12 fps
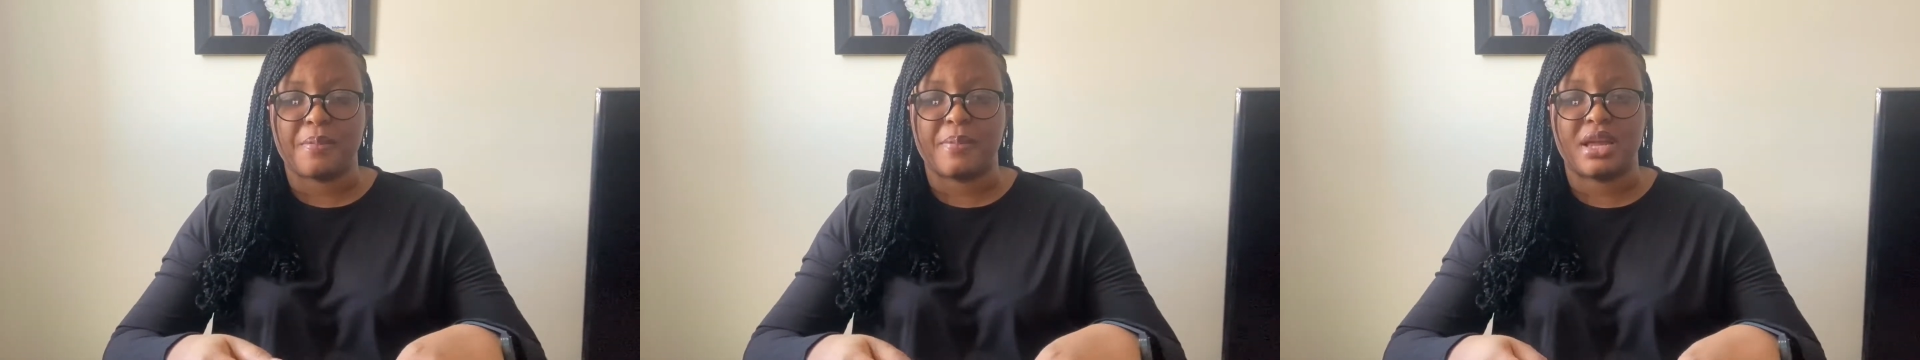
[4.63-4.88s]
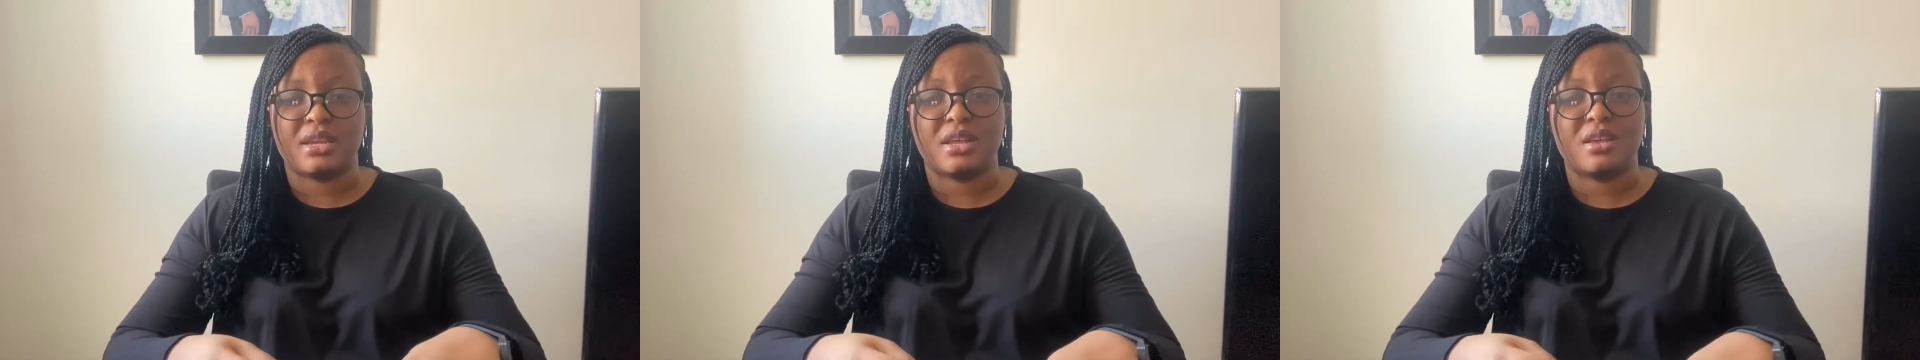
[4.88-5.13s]

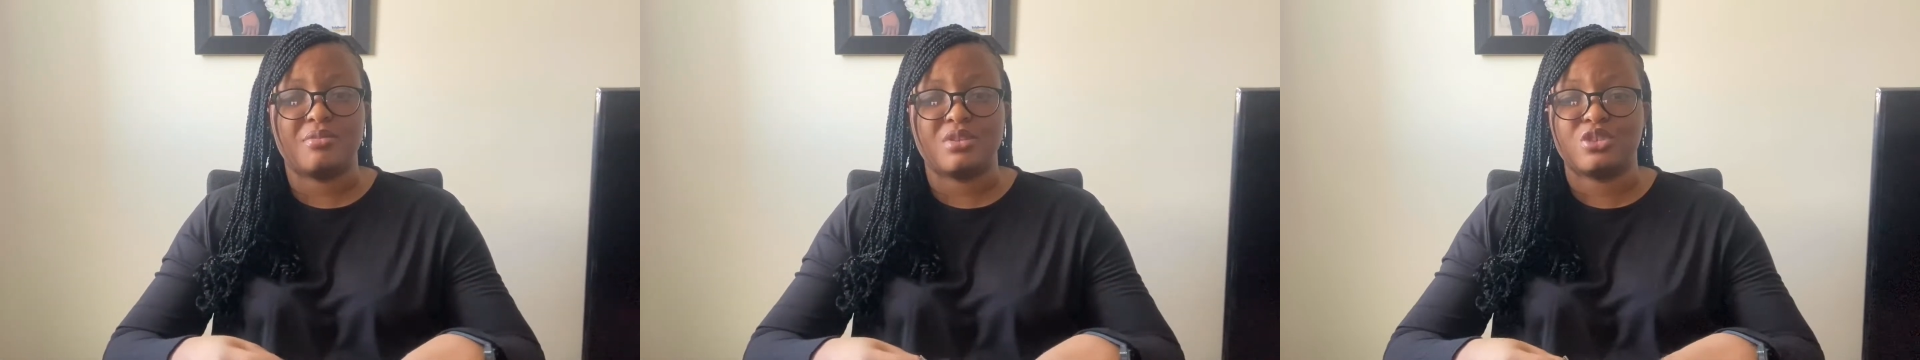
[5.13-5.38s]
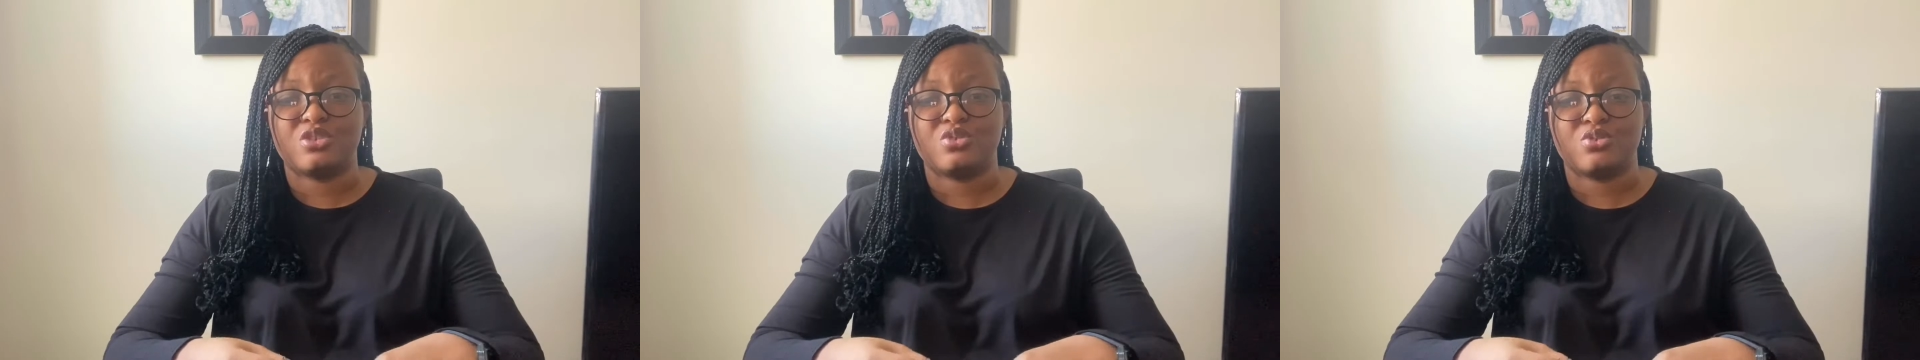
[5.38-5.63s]
My name
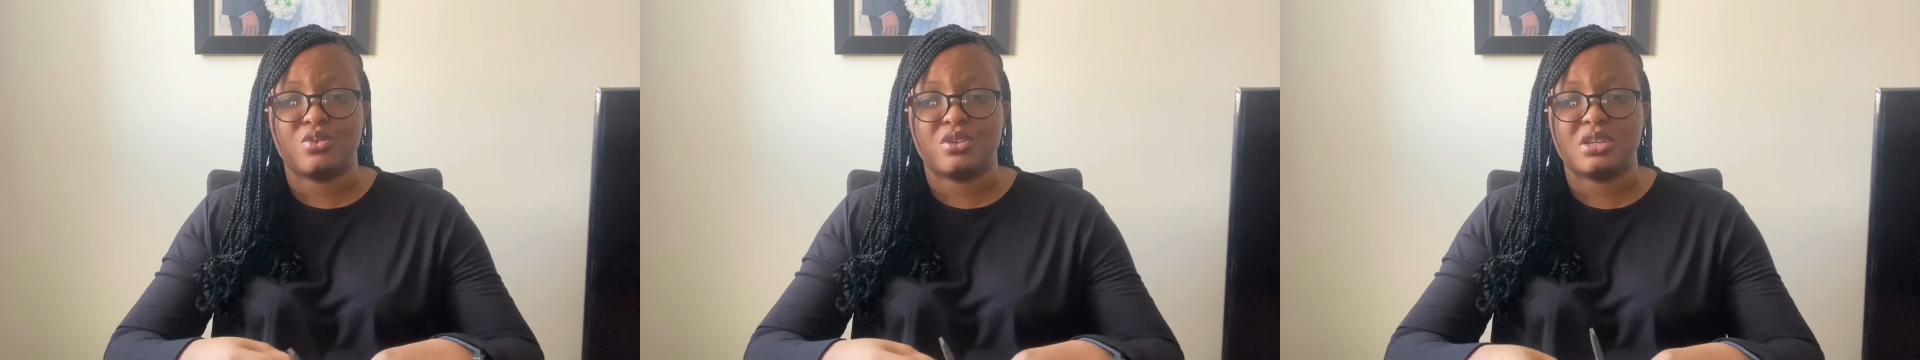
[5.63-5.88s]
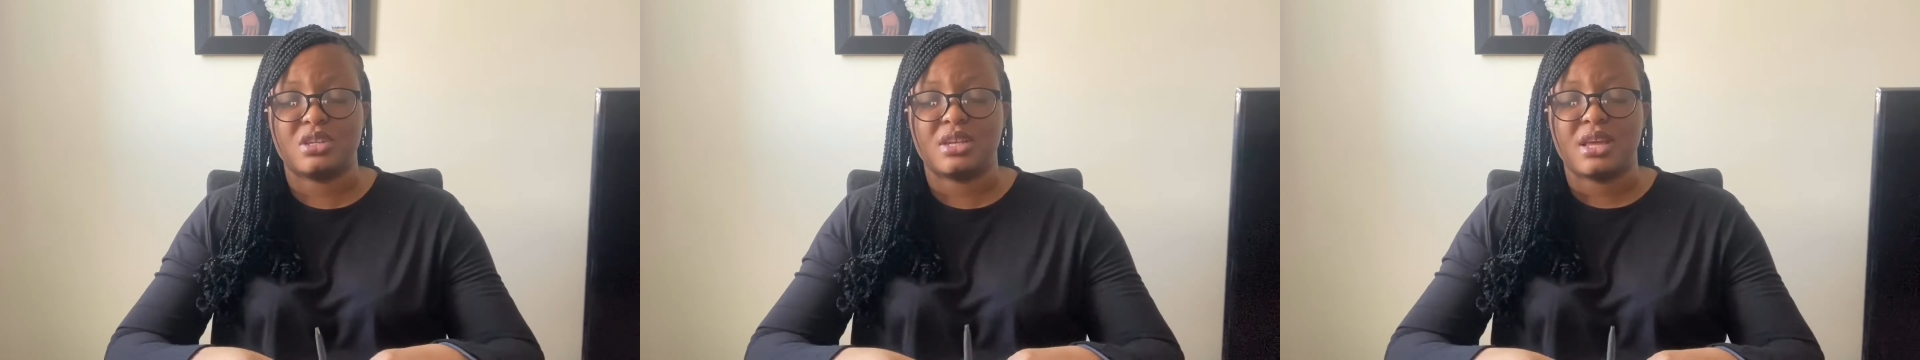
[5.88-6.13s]
is
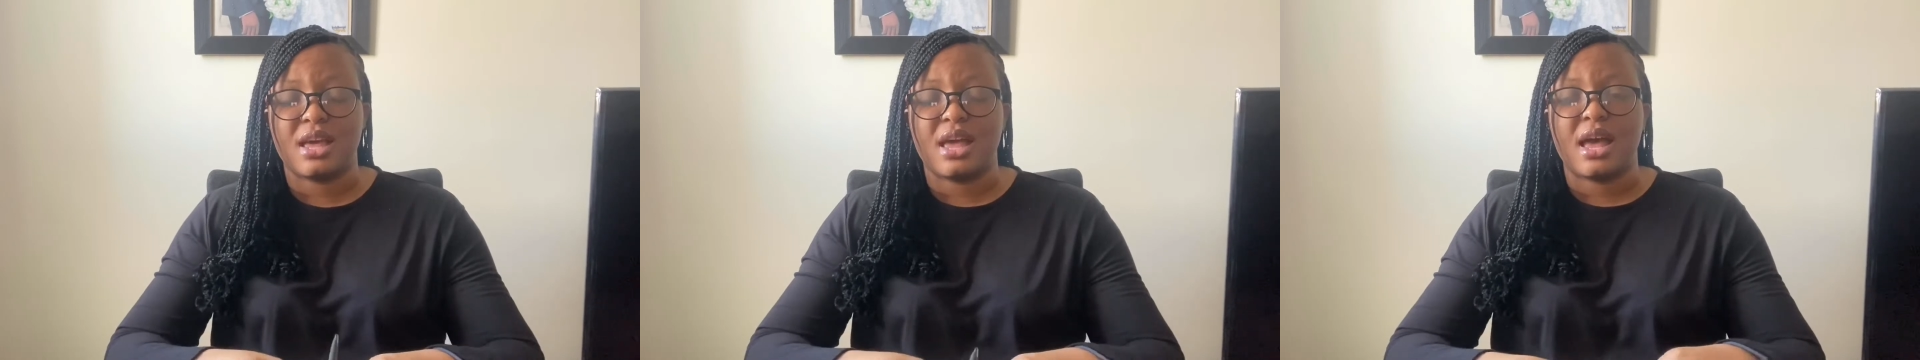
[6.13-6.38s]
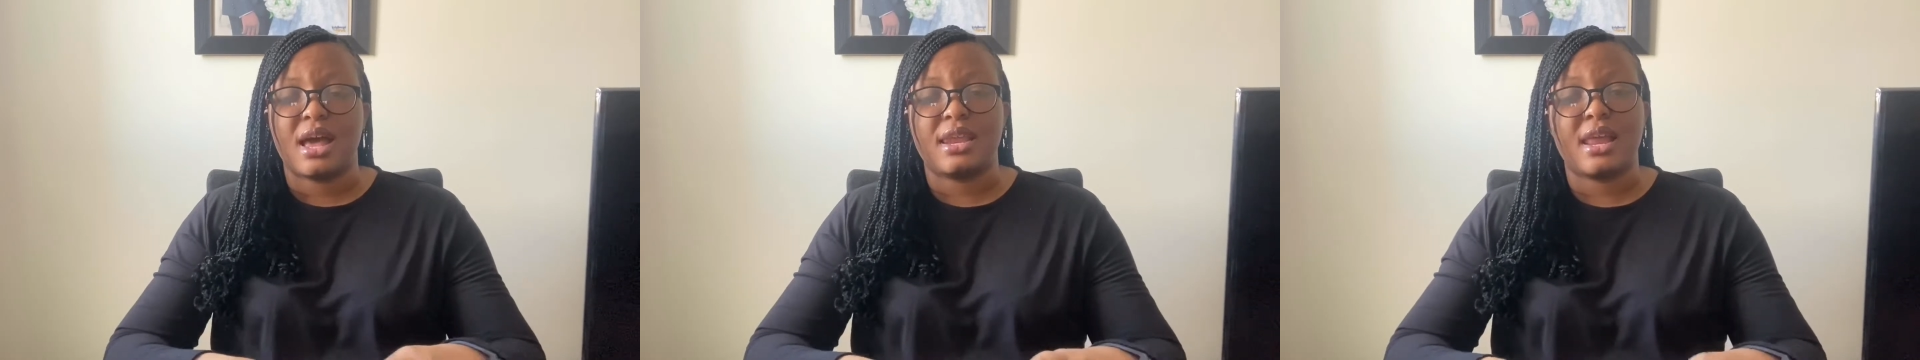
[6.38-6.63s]
Roni
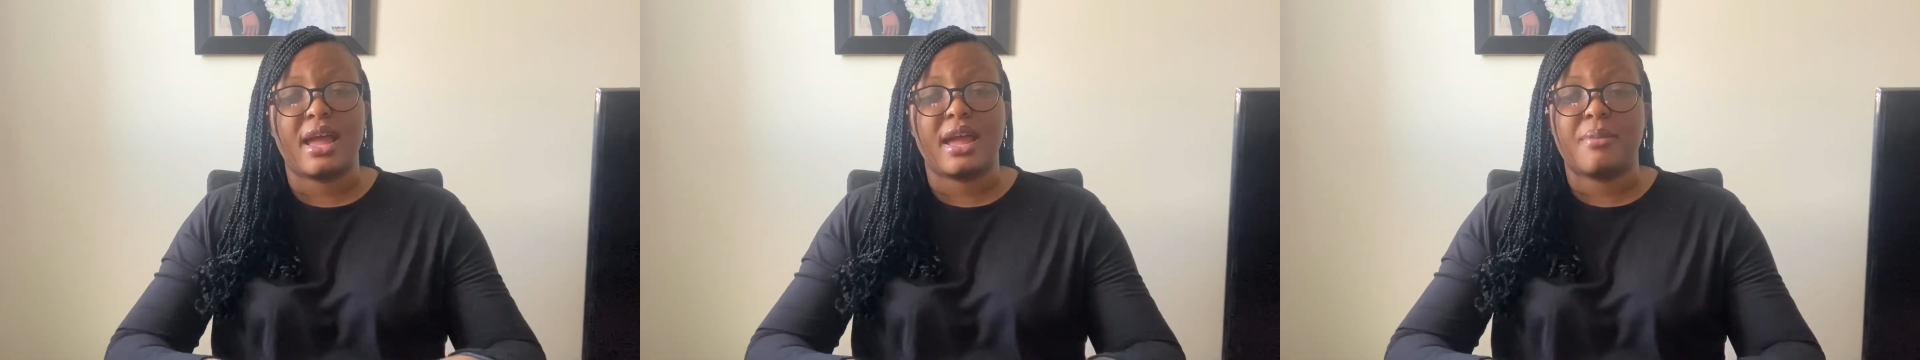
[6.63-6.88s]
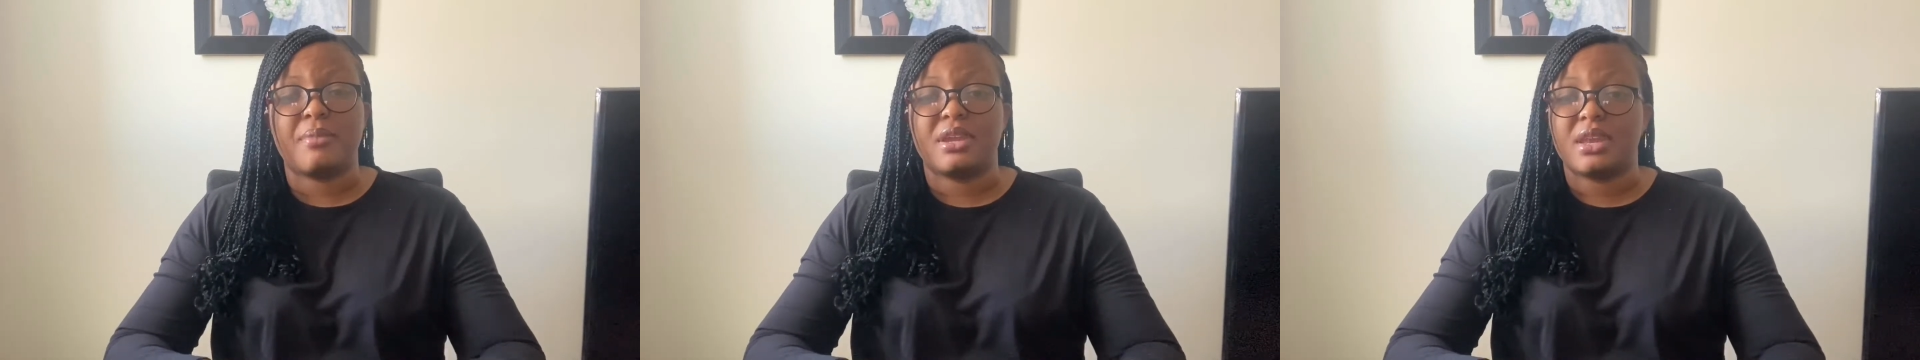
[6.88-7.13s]
and I
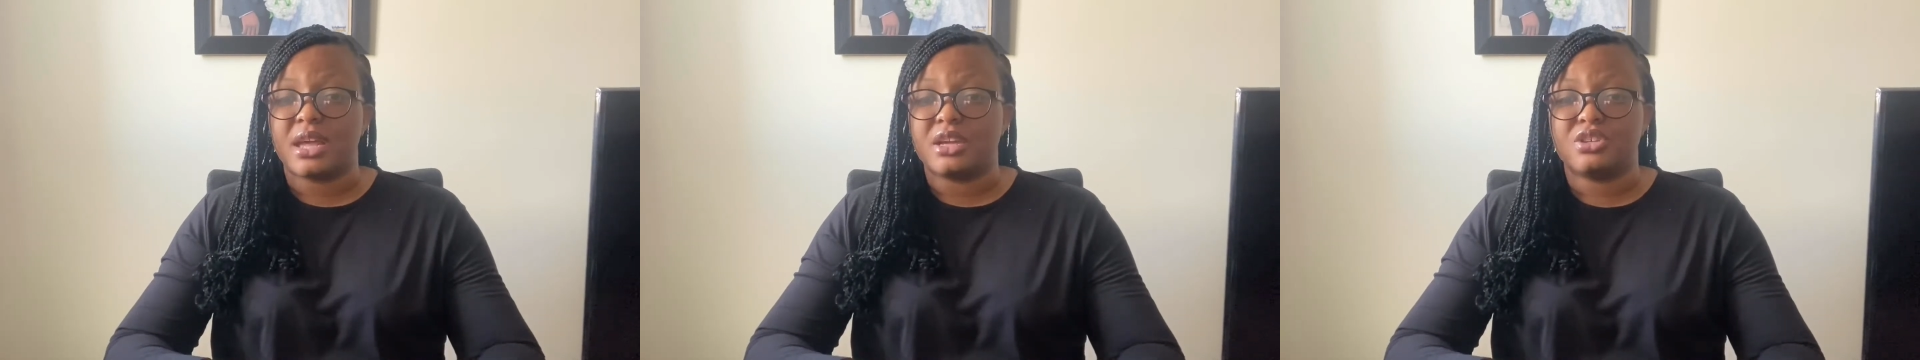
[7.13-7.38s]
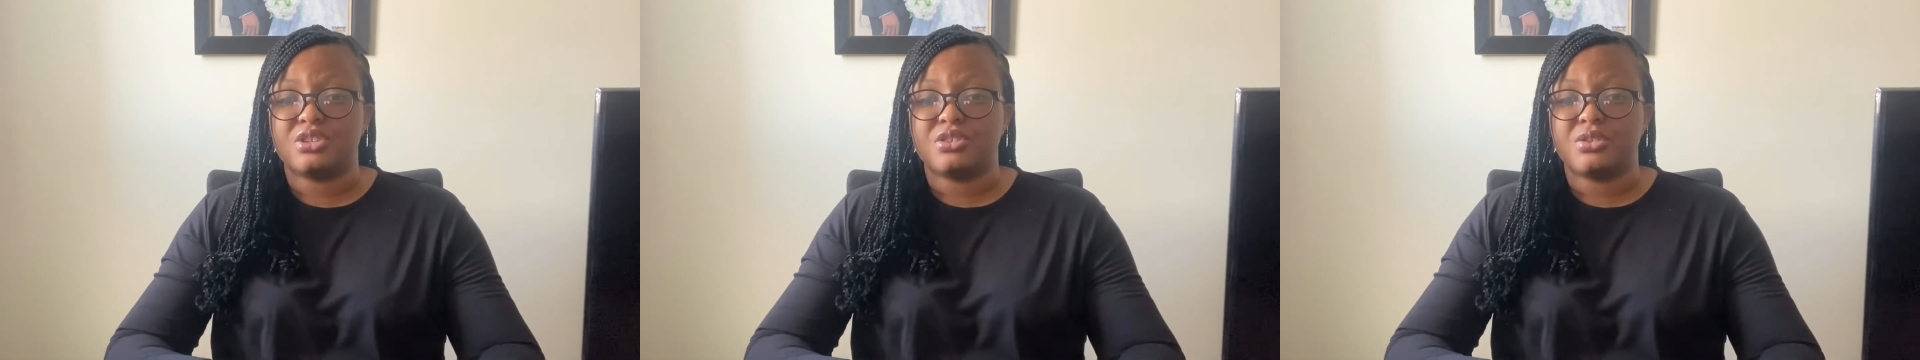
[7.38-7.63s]
am a
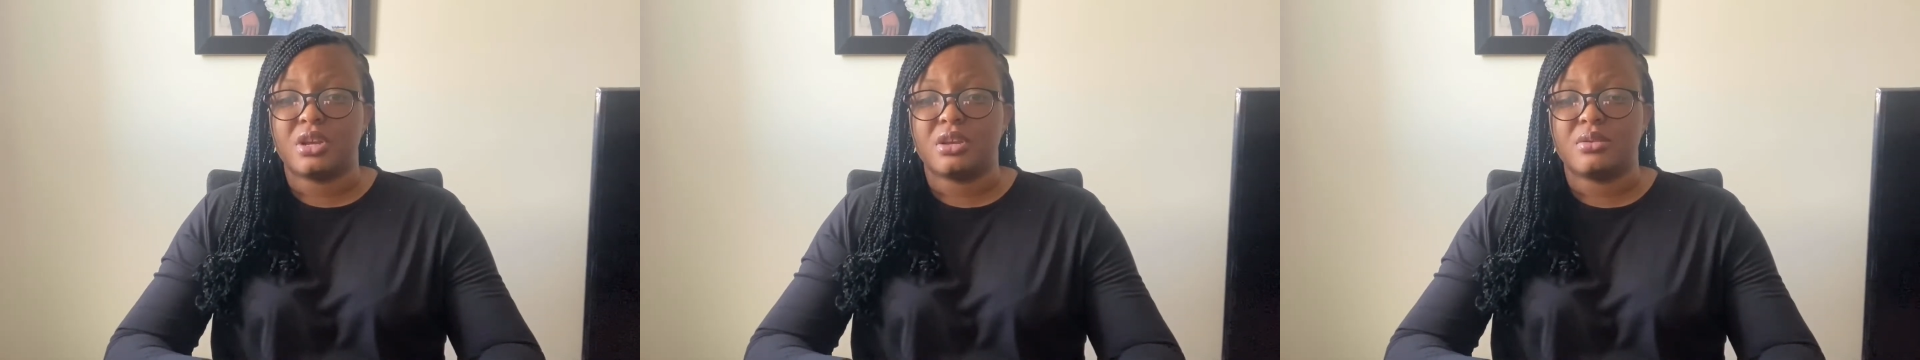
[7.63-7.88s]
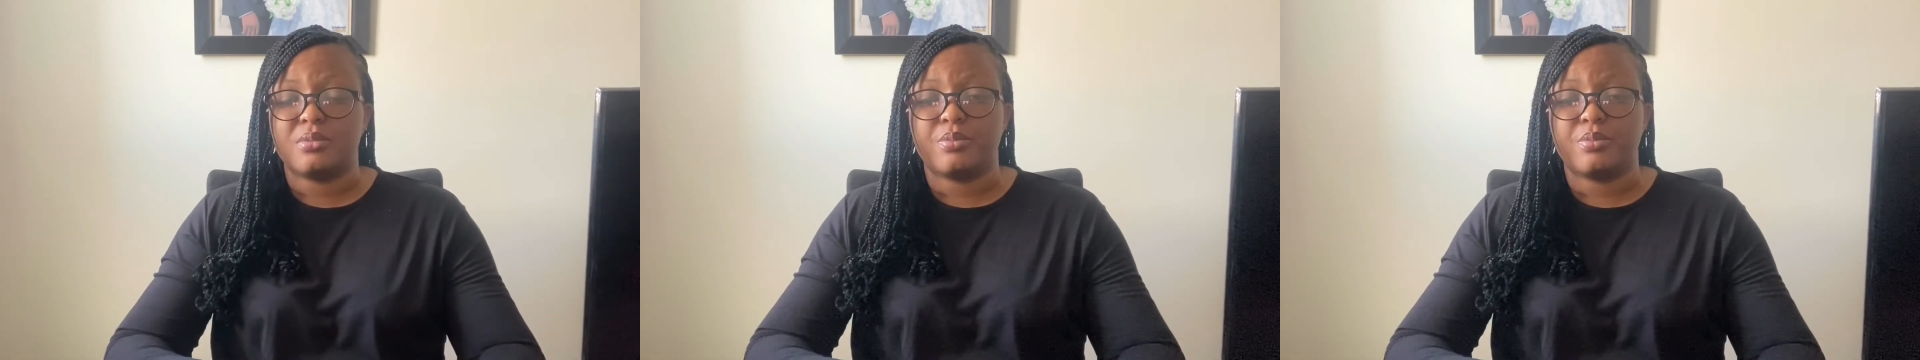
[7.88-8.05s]
Nigerian